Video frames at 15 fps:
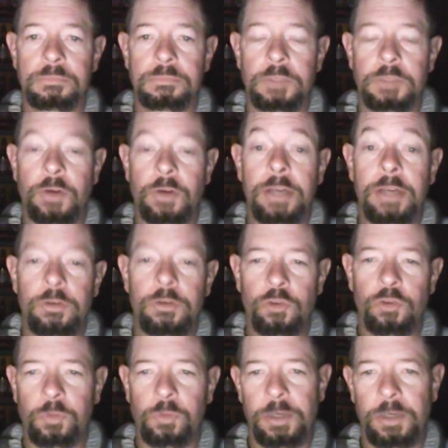grain
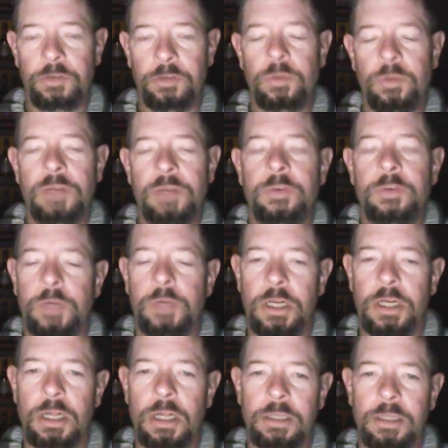neutral spirits, whatever you want to
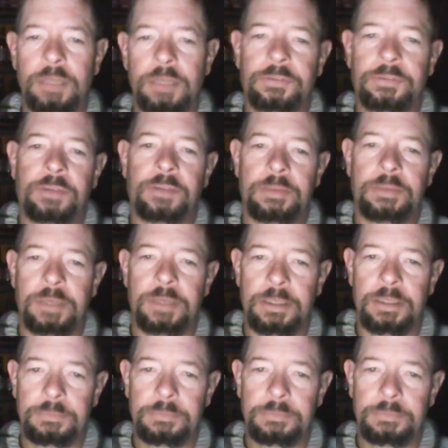call it. It's the same thing.